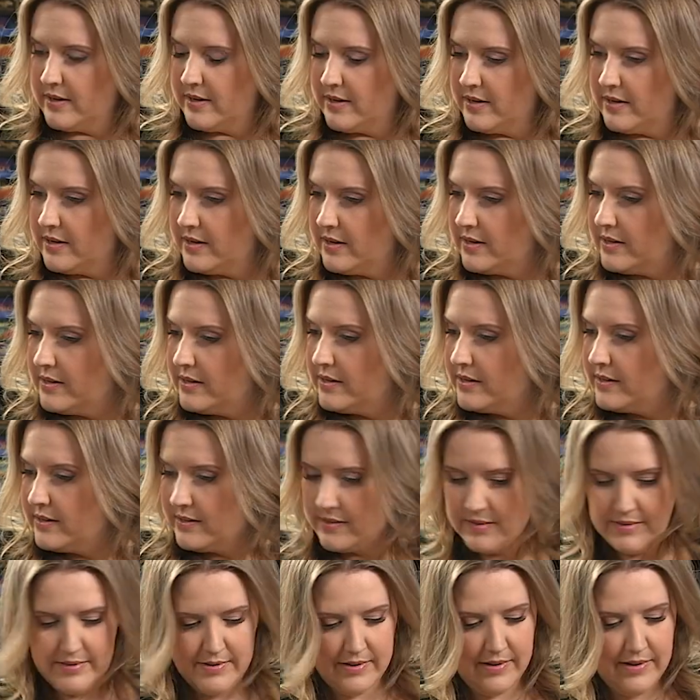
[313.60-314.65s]

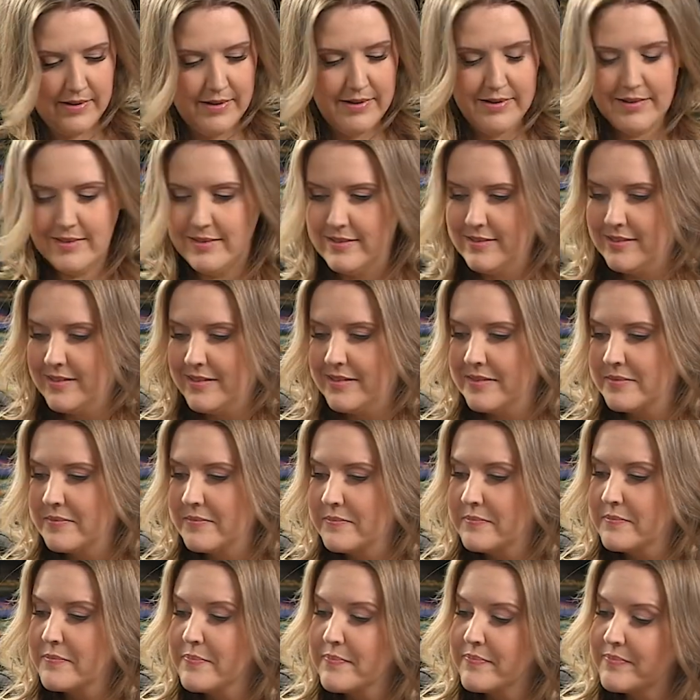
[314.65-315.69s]

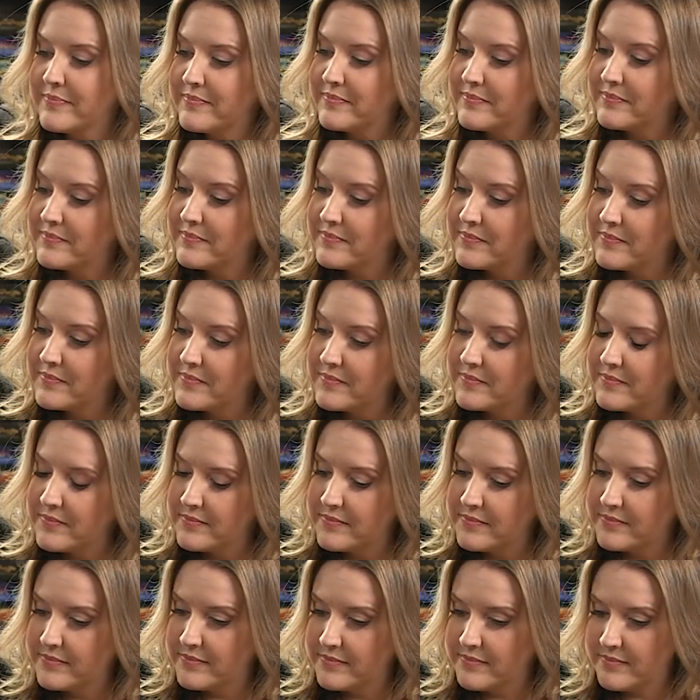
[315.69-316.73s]

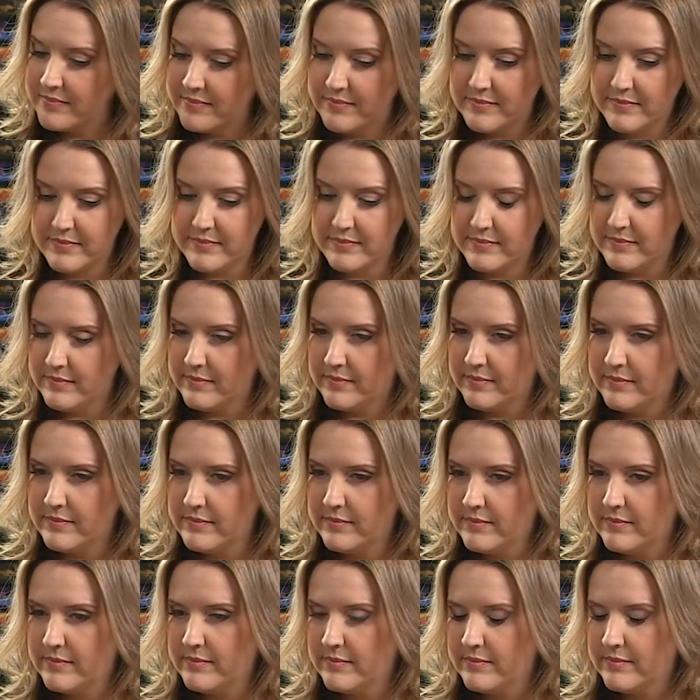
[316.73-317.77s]

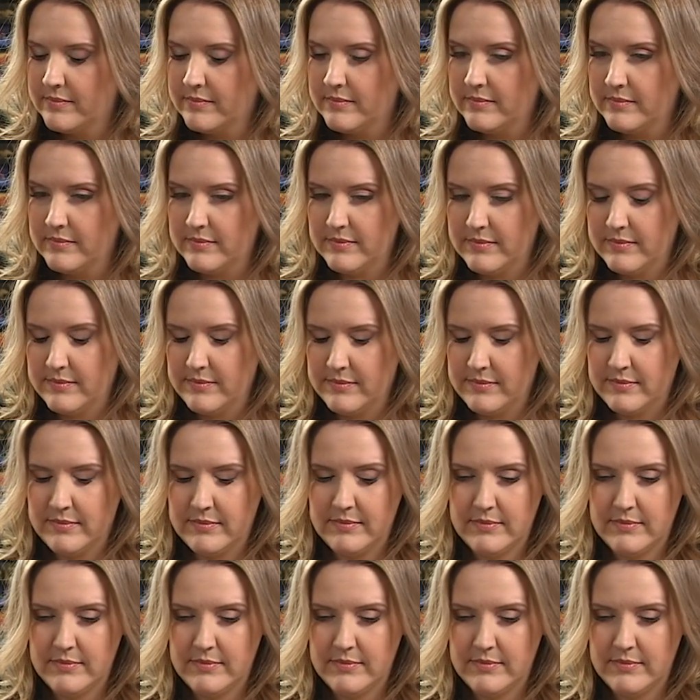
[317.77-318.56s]
[no speech]